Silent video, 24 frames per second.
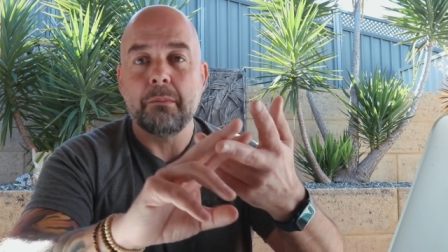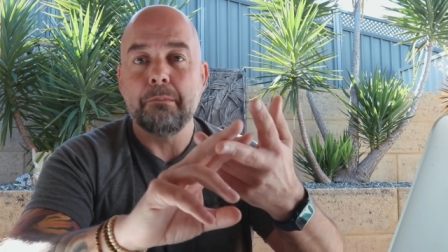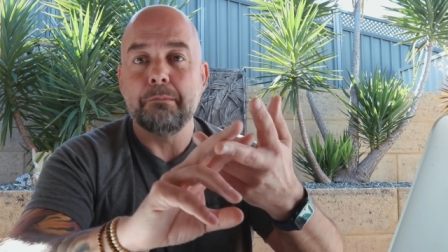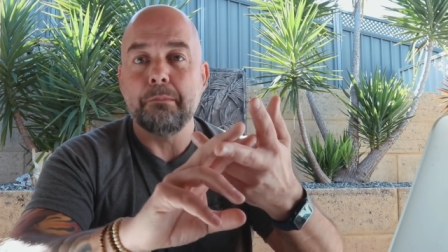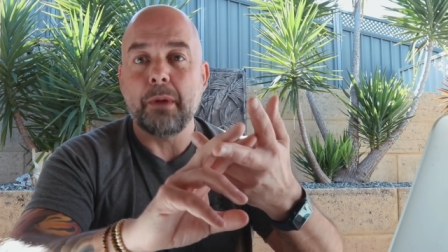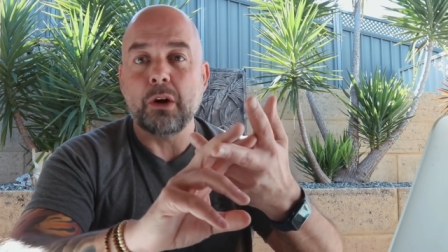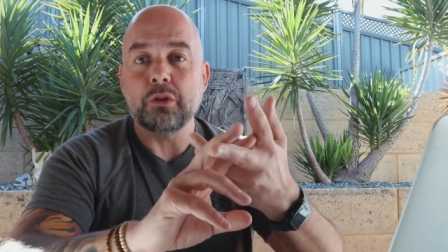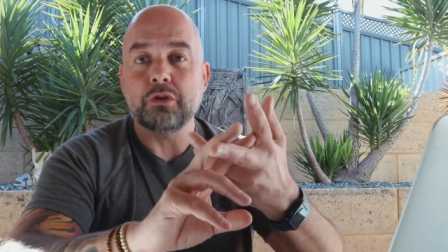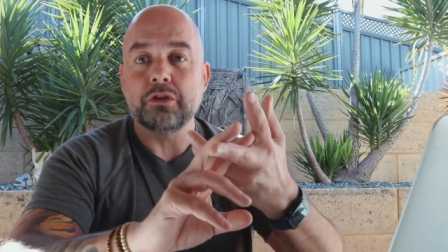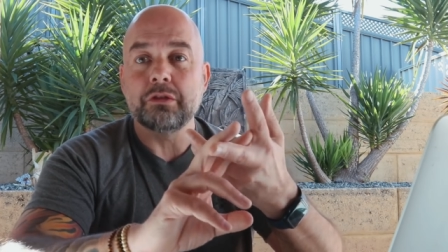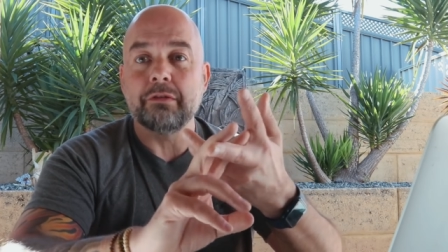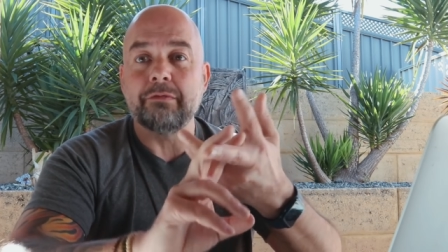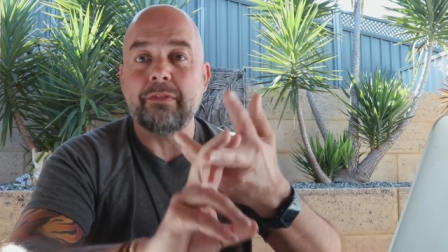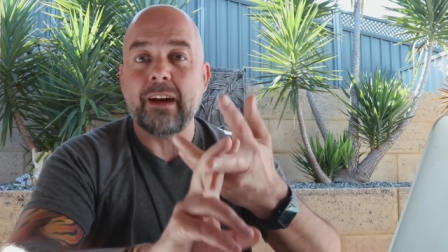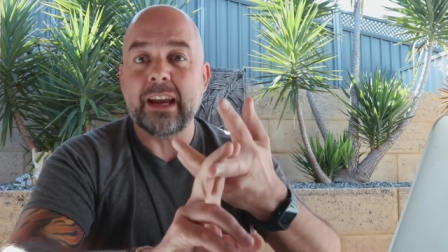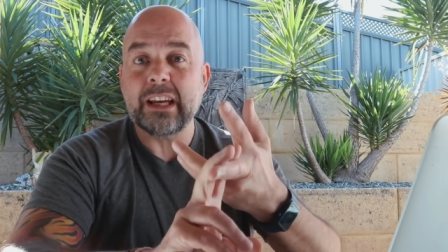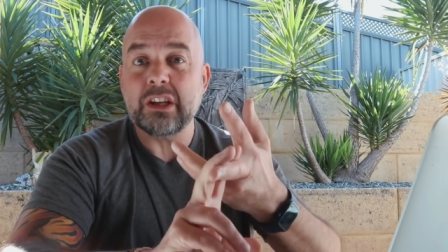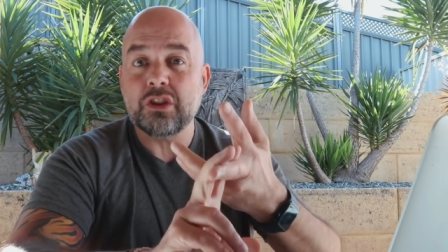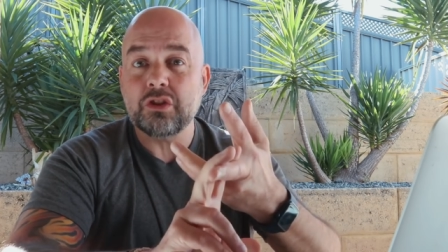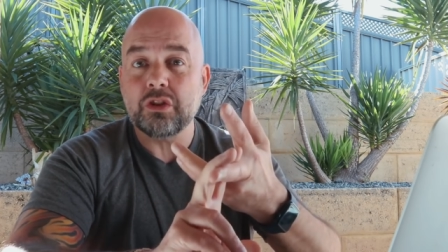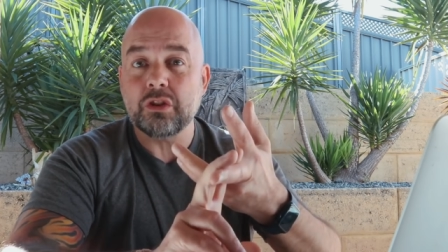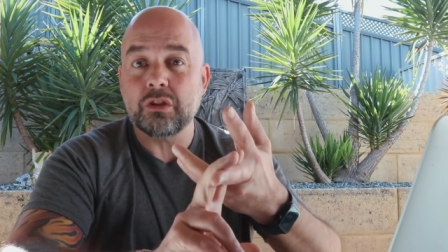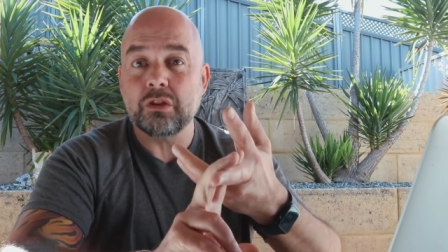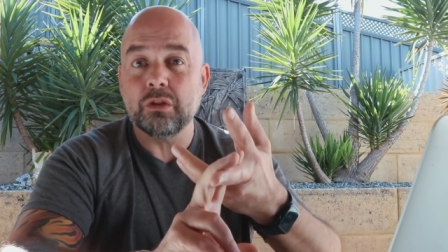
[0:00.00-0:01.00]

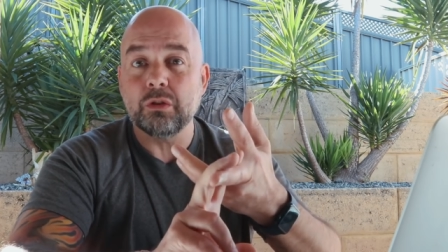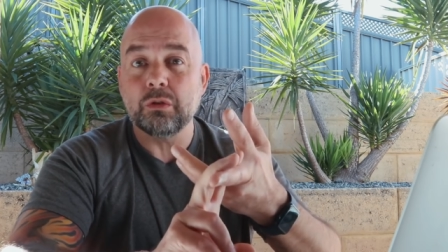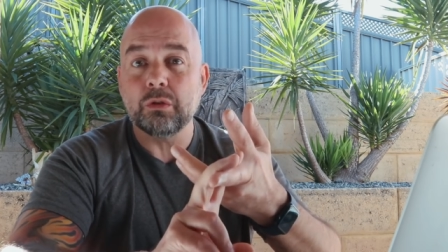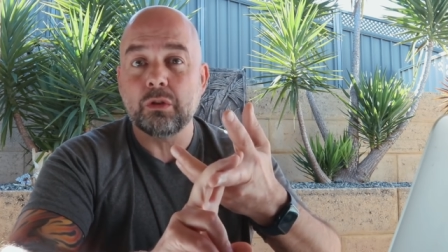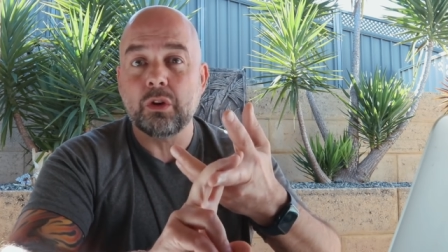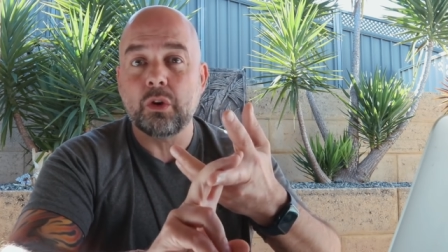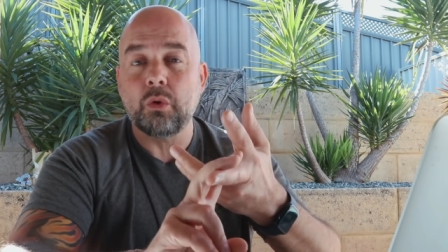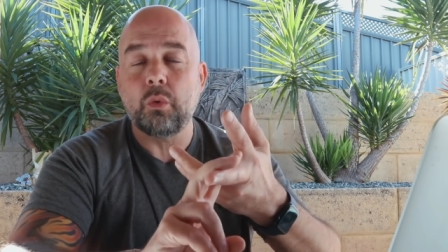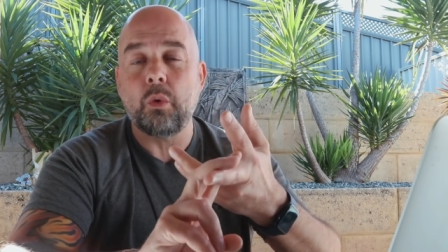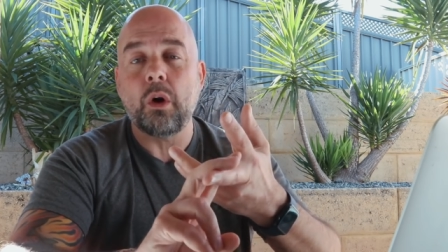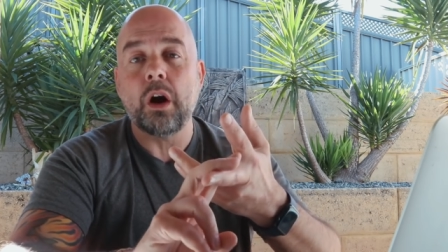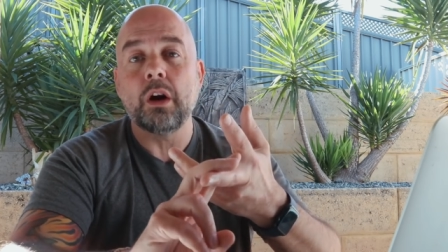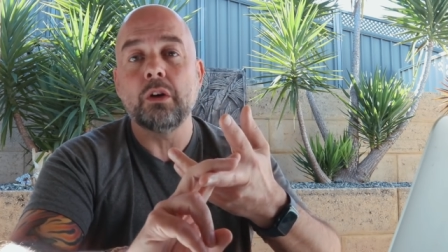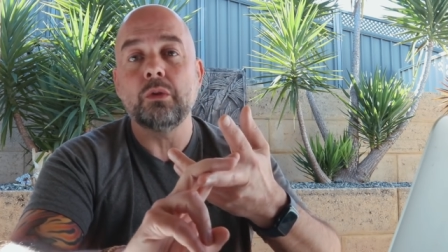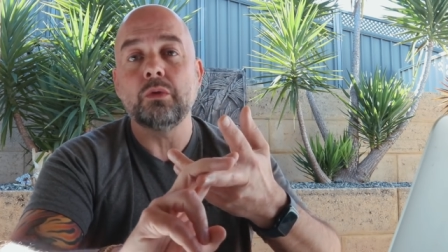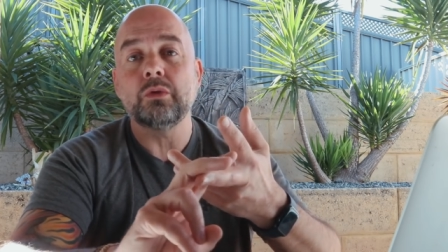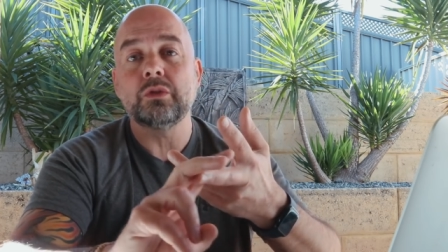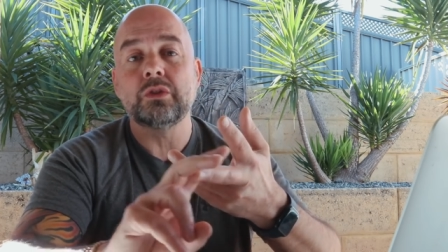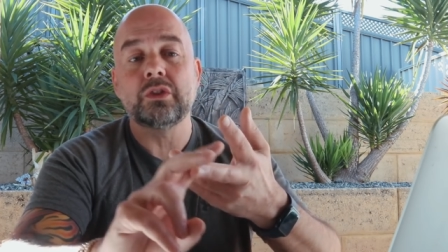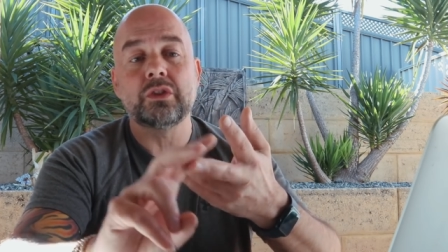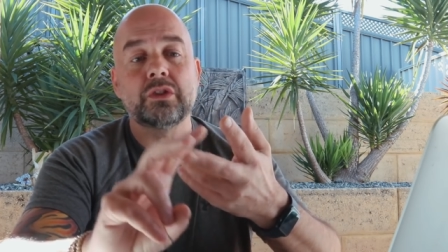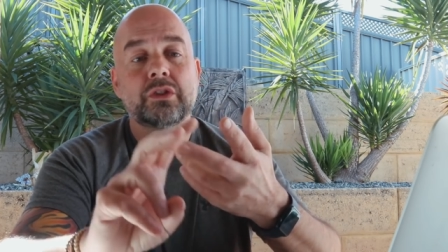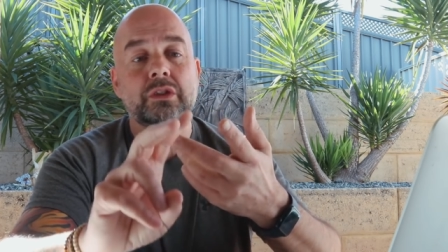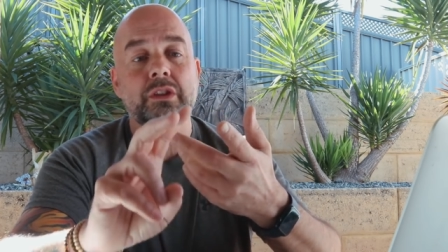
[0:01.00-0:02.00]
motivational
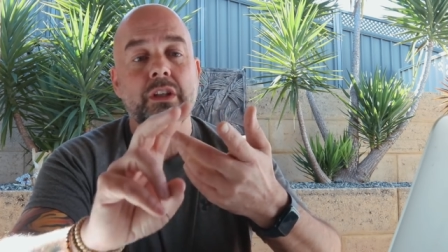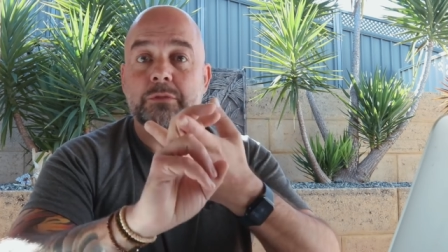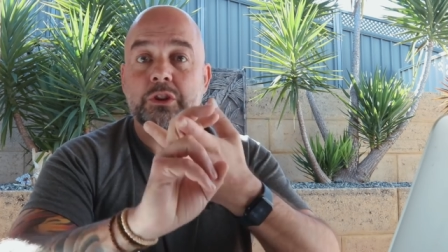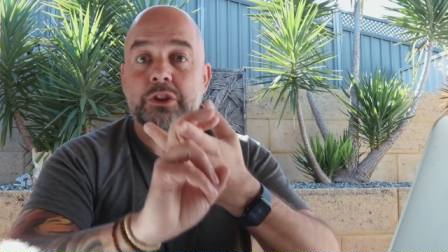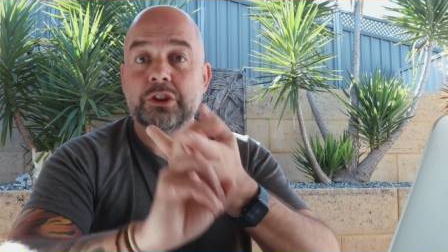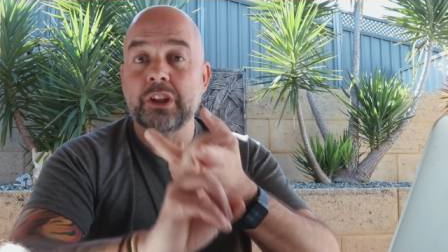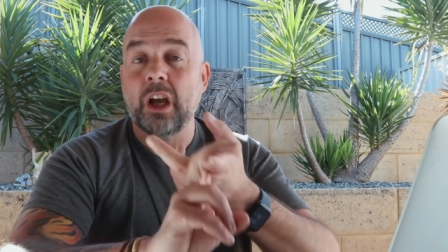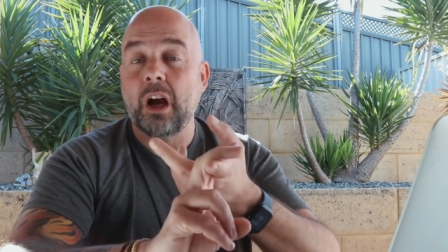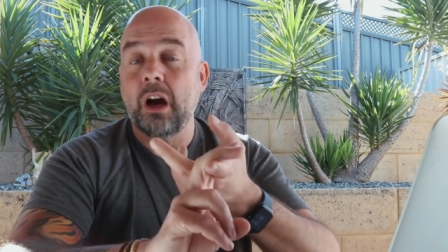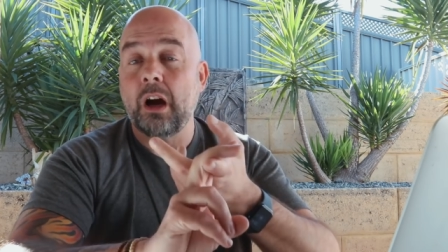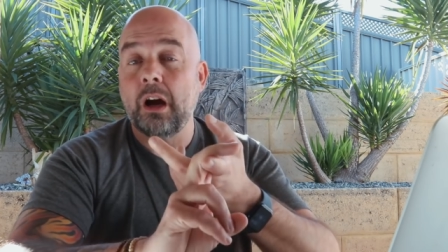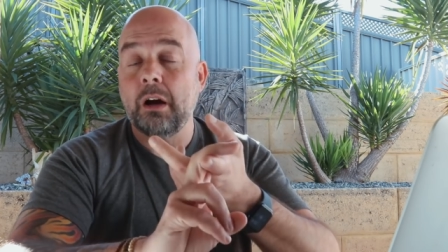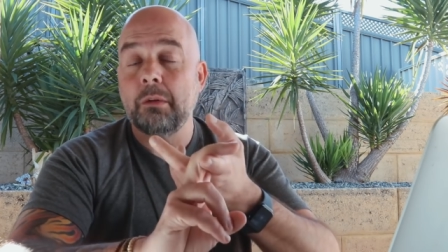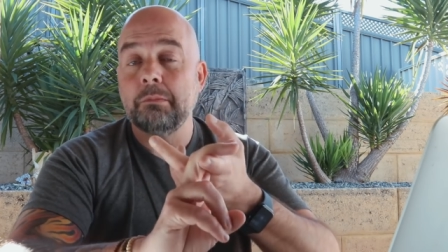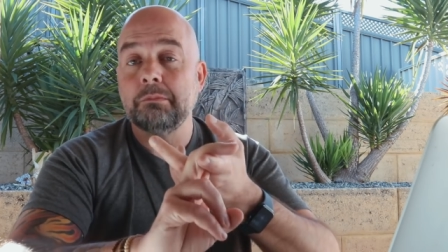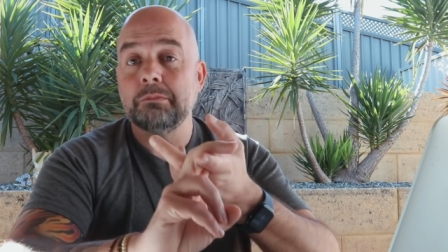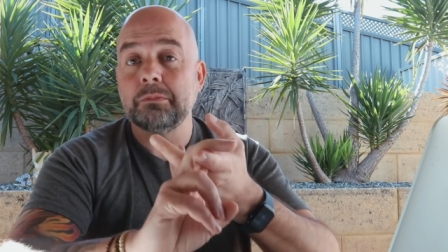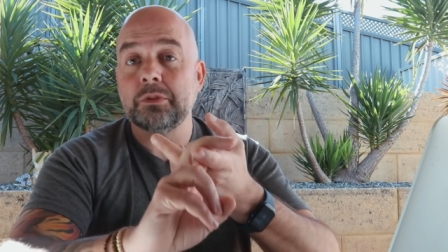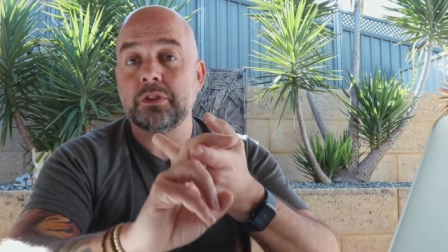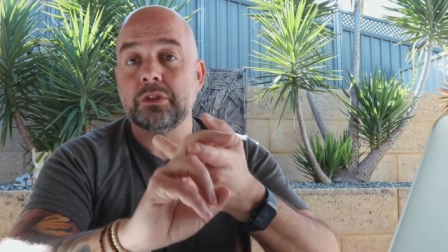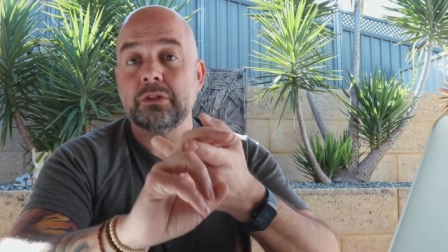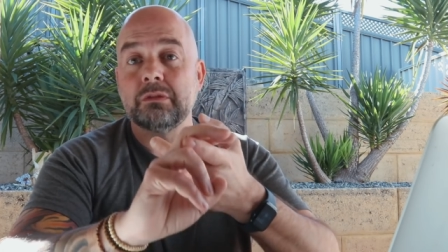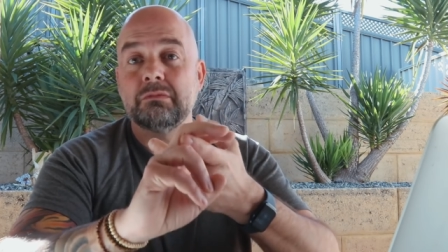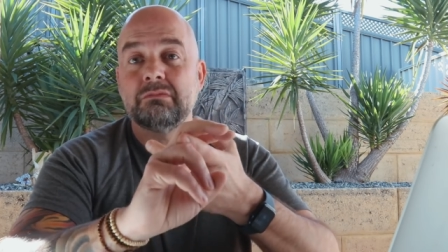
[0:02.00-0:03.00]
quotes,
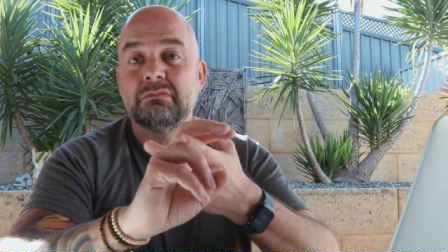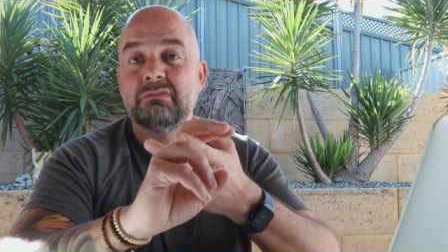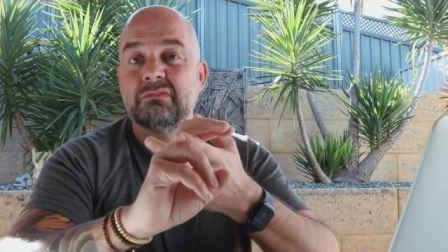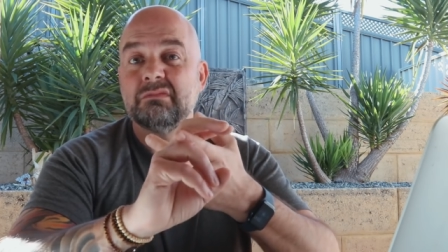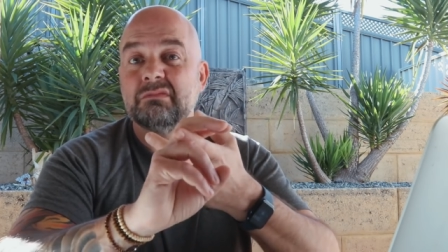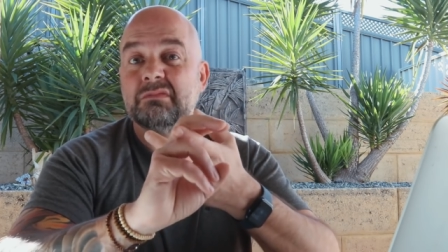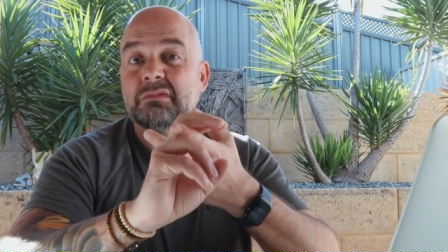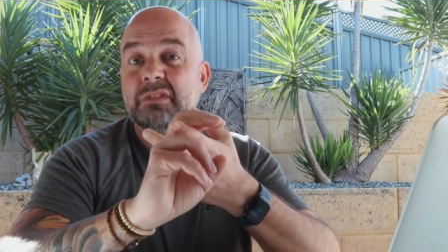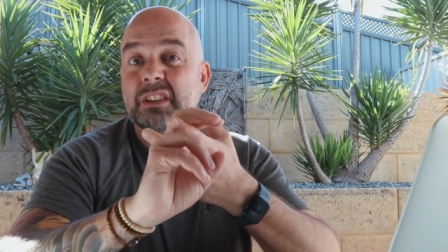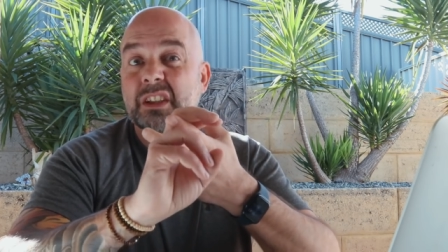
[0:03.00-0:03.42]
psalms, mm,